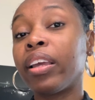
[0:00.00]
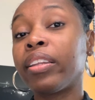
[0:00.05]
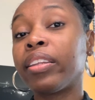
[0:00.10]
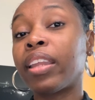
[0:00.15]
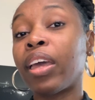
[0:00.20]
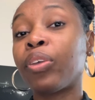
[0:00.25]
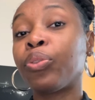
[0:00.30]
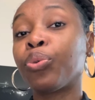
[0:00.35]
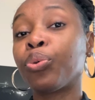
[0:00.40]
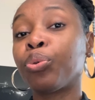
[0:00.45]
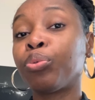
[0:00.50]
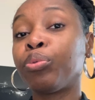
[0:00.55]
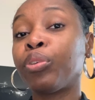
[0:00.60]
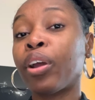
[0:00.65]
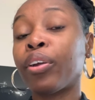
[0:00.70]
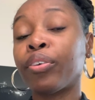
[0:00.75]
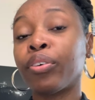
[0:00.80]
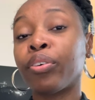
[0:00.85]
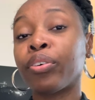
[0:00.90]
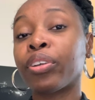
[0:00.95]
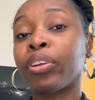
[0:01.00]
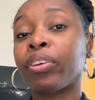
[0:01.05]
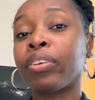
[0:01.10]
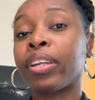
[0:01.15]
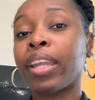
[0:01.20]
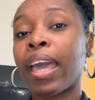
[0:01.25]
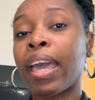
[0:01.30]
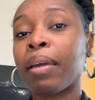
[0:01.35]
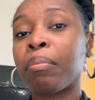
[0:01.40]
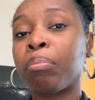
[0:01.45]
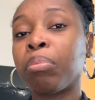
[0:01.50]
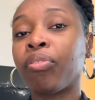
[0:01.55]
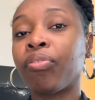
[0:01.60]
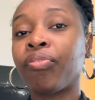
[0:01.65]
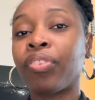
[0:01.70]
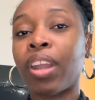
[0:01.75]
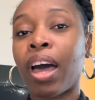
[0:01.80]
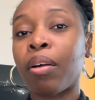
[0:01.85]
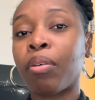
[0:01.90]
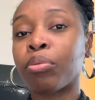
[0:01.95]
They threw dirt on your name, but
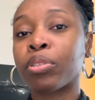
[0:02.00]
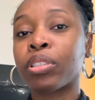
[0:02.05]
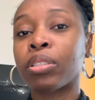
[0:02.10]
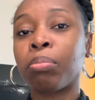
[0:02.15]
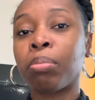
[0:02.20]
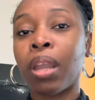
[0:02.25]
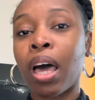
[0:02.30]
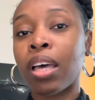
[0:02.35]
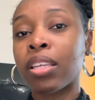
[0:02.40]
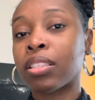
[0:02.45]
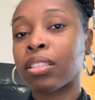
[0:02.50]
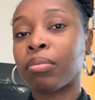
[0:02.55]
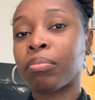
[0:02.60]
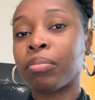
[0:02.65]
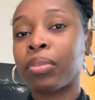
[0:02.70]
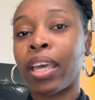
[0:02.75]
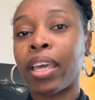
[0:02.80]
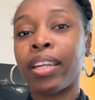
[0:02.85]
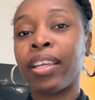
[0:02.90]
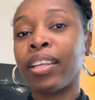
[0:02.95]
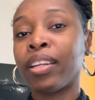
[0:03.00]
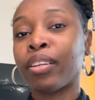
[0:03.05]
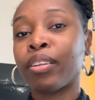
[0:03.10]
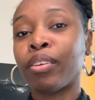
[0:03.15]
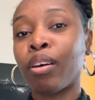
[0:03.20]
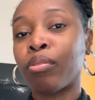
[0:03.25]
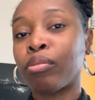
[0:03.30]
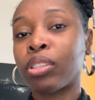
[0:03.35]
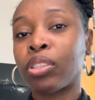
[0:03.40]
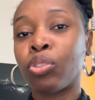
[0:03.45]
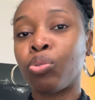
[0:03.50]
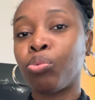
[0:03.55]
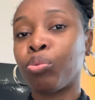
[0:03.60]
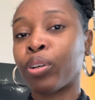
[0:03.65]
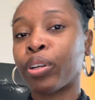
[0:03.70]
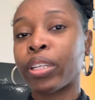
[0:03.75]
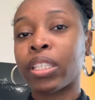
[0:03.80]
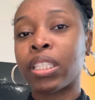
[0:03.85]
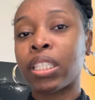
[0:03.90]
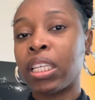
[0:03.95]
flowers blossomed. They didn't know that you were
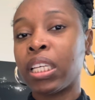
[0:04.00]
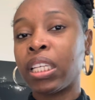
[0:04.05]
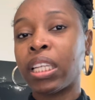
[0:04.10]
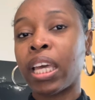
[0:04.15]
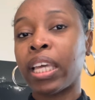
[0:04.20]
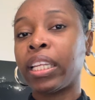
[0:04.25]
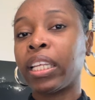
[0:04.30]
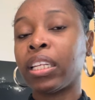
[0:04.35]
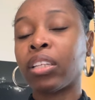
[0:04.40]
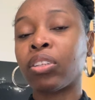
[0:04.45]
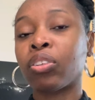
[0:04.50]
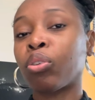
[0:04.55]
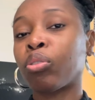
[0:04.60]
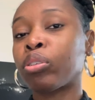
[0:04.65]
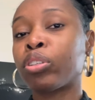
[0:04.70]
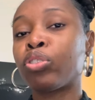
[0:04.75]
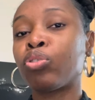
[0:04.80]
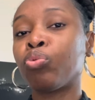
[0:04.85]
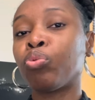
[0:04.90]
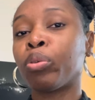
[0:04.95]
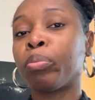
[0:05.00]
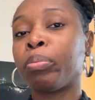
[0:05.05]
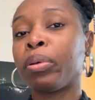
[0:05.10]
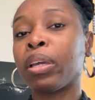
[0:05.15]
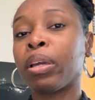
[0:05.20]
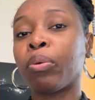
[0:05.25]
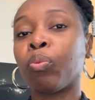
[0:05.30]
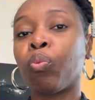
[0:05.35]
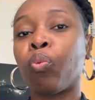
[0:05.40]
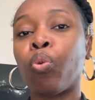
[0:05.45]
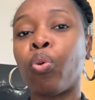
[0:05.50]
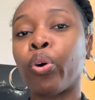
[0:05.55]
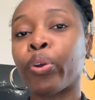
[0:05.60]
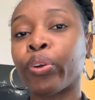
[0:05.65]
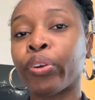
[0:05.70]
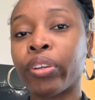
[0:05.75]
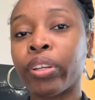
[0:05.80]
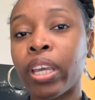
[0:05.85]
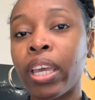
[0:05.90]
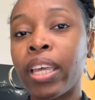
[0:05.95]
a seed. They didn't know that you were being
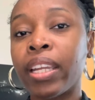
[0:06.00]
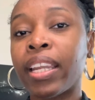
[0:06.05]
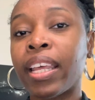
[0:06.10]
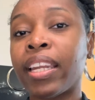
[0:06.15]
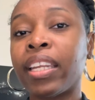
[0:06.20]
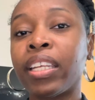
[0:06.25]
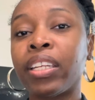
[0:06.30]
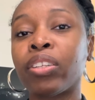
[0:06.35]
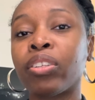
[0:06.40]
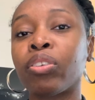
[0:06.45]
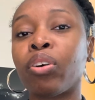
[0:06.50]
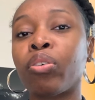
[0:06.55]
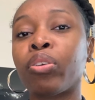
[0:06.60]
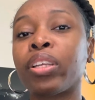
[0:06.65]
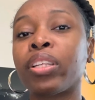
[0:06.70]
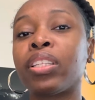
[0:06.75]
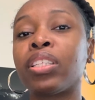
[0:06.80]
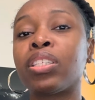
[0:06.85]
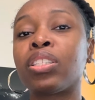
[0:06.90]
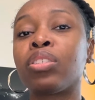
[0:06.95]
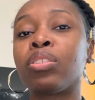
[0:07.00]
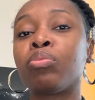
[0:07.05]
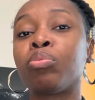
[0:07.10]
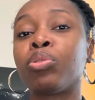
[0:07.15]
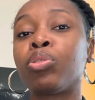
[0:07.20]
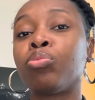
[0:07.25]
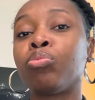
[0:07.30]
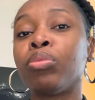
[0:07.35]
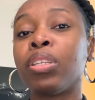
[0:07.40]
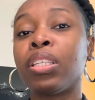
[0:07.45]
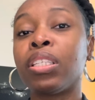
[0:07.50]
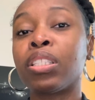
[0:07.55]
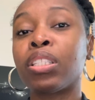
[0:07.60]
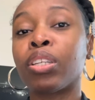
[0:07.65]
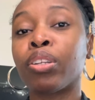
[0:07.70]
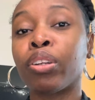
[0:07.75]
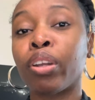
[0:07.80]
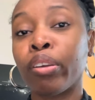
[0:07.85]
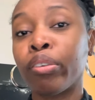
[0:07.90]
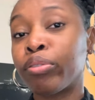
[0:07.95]
watered. They didn't know that this is what you need to
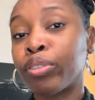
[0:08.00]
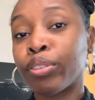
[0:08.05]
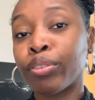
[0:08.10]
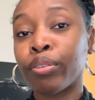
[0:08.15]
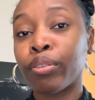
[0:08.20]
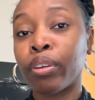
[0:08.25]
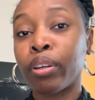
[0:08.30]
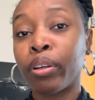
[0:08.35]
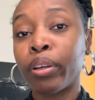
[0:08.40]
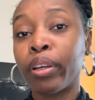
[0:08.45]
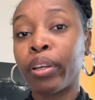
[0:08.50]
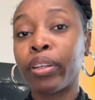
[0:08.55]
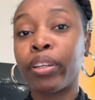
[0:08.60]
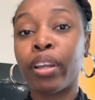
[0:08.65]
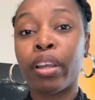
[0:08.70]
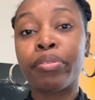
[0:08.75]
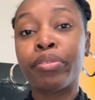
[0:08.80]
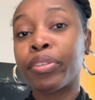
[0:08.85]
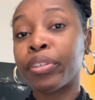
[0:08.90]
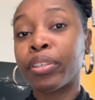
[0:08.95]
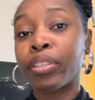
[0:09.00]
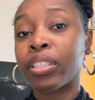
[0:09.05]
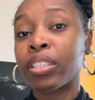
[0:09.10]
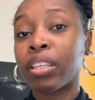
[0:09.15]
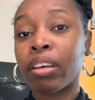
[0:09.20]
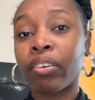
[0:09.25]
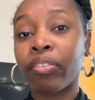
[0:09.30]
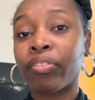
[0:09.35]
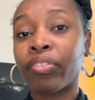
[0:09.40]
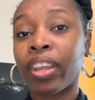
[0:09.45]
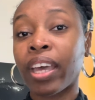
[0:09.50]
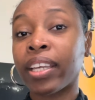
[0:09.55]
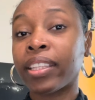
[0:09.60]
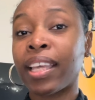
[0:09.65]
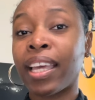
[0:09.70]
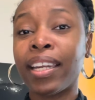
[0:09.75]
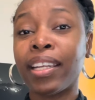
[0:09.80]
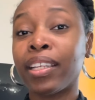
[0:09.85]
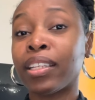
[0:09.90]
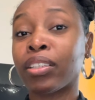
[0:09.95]
nurture, nurture yourself. Like
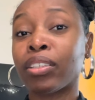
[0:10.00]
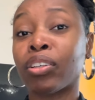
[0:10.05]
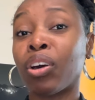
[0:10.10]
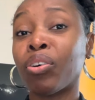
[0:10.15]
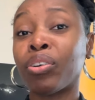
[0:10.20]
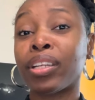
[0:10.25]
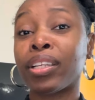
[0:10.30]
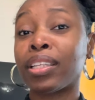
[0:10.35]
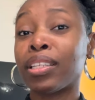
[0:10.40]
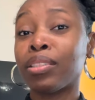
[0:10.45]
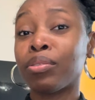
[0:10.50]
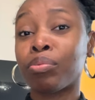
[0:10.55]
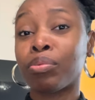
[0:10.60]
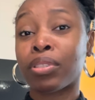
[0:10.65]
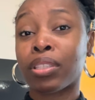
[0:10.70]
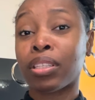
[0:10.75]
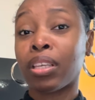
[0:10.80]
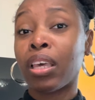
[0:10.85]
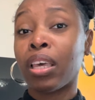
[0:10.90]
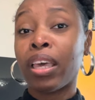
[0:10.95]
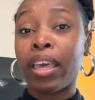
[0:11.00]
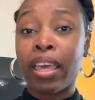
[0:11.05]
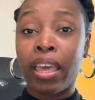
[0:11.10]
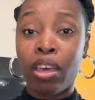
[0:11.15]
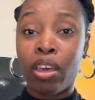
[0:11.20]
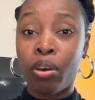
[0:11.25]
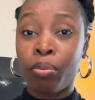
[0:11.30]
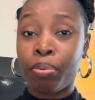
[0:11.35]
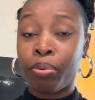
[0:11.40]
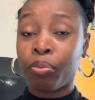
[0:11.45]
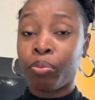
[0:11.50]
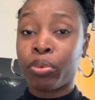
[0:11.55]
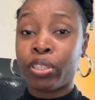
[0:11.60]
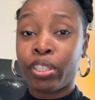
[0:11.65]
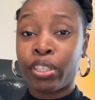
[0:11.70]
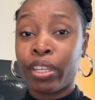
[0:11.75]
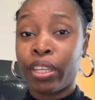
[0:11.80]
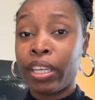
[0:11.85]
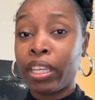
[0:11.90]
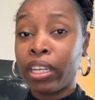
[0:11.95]
they didn't know that this was helping with
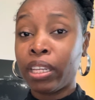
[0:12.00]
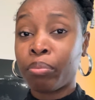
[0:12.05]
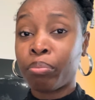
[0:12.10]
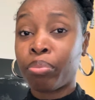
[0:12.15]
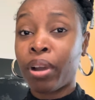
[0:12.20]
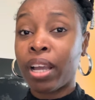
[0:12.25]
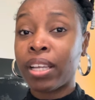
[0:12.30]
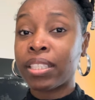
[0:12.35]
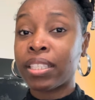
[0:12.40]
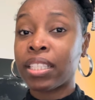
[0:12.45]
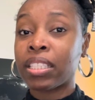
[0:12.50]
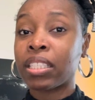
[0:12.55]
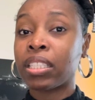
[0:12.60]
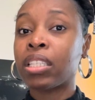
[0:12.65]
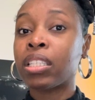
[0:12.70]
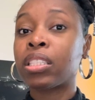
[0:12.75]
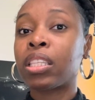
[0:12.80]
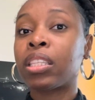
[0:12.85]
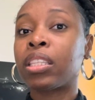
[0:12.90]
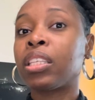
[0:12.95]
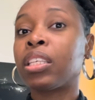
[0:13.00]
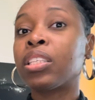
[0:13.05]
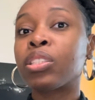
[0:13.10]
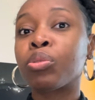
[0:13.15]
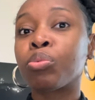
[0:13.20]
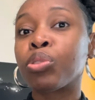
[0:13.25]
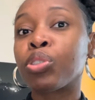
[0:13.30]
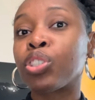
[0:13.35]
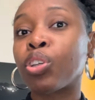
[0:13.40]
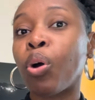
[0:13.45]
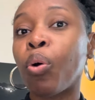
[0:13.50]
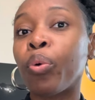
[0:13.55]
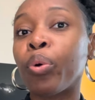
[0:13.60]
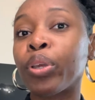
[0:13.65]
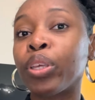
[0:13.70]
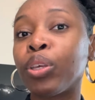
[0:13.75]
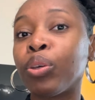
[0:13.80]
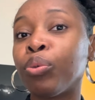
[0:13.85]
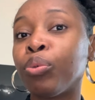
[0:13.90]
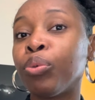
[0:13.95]
your healing process. This this was showing
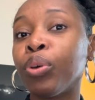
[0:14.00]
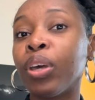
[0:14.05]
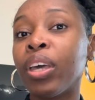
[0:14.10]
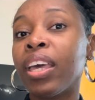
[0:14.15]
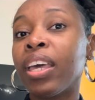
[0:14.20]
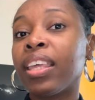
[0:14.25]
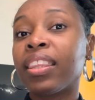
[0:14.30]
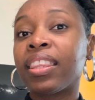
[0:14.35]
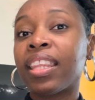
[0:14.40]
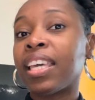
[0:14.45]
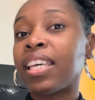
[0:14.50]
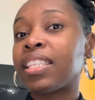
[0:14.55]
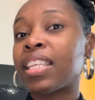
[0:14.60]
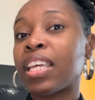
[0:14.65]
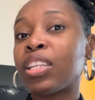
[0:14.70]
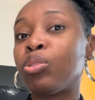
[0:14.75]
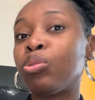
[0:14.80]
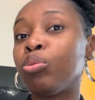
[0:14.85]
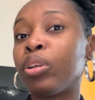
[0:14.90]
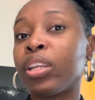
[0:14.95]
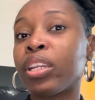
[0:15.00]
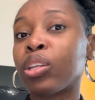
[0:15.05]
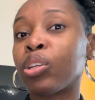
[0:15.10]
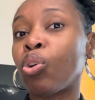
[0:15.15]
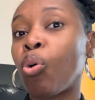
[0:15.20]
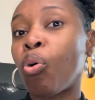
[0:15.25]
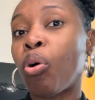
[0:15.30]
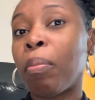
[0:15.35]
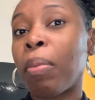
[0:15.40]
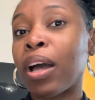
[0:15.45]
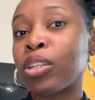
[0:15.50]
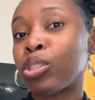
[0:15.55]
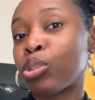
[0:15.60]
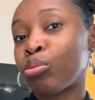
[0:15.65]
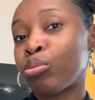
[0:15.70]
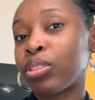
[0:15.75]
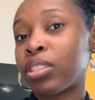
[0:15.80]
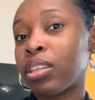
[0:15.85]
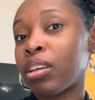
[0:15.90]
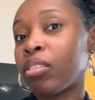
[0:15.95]
you things that you didn't know about
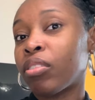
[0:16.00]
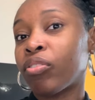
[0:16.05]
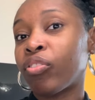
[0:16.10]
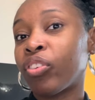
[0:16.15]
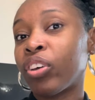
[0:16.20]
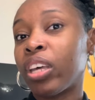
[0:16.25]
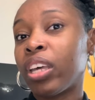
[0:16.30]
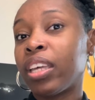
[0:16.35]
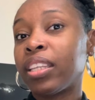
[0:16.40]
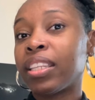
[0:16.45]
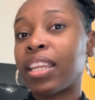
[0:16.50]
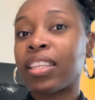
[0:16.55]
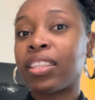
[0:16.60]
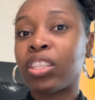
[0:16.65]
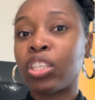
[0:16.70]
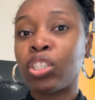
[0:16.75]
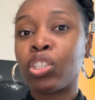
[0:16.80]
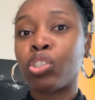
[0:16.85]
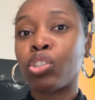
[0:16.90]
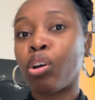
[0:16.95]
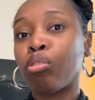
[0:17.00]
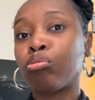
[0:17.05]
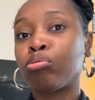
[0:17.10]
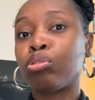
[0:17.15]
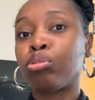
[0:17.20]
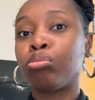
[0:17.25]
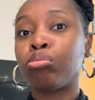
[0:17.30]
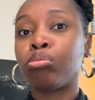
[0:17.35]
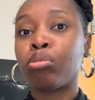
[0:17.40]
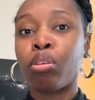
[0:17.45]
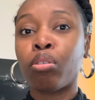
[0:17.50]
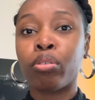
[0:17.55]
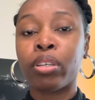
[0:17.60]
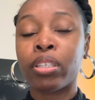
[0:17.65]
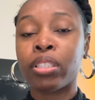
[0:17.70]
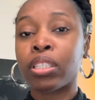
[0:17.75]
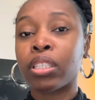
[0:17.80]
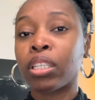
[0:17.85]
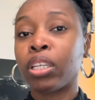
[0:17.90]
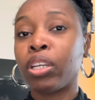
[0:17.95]
yourself. That this showed you your
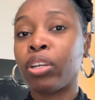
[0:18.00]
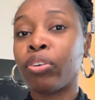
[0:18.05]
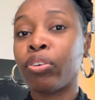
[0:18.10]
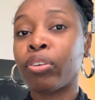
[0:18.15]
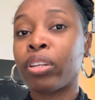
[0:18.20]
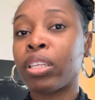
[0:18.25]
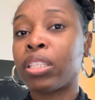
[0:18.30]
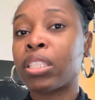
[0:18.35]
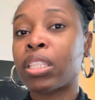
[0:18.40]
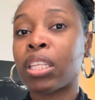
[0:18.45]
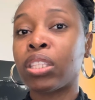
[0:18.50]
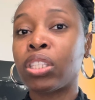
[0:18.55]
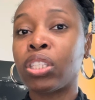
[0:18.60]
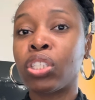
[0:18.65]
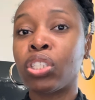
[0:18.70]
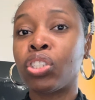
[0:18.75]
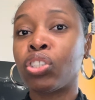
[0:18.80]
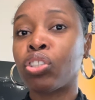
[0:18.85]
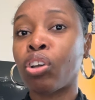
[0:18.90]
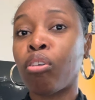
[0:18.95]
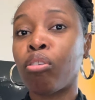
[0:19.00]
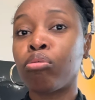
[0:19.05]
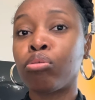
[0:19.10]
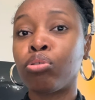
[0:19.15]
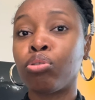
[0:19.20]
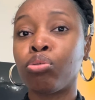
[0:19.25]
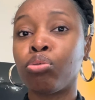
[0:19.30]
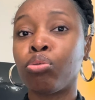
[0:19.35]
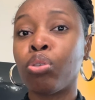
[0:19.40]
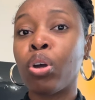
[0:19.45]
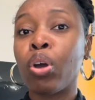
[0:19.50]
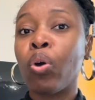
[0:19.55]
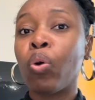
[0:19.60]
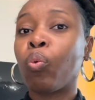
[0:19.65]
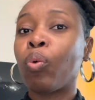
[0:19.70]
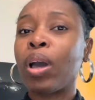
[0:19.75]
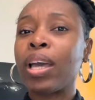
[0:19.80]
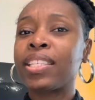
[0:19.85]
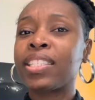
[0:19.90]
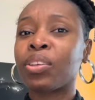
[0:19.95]
insecurities. That this showed you
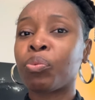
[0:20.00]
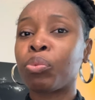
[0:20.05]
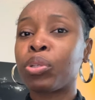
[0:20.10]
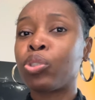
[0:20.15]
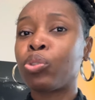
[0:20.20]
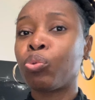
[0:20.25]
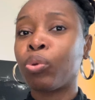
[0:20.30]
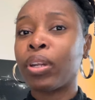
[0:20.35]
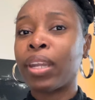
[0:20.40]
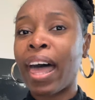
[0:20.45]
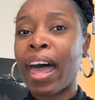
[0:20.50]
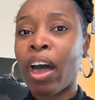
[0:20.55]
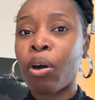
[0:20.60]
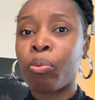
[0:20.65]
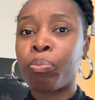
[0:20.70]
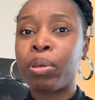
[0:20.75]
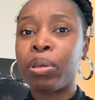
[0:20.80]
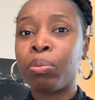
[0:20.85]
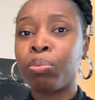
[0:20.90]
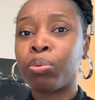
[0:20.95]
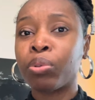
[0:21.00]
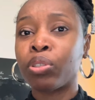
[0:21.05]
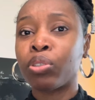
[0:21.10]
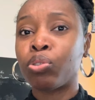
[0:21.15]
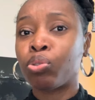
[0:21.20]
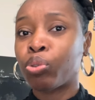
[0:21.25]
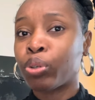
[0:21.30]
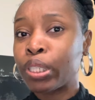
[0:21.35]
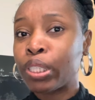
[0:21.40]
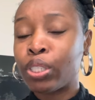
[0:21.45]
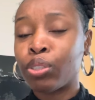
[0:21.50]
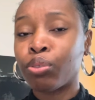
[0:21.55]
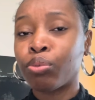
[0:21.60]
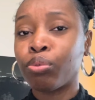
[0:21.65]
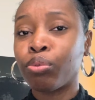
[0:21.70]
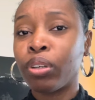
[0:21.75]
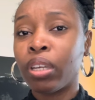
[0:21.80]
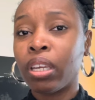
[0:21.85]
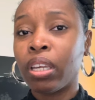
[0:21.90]
ways in which you allowed people to treat you.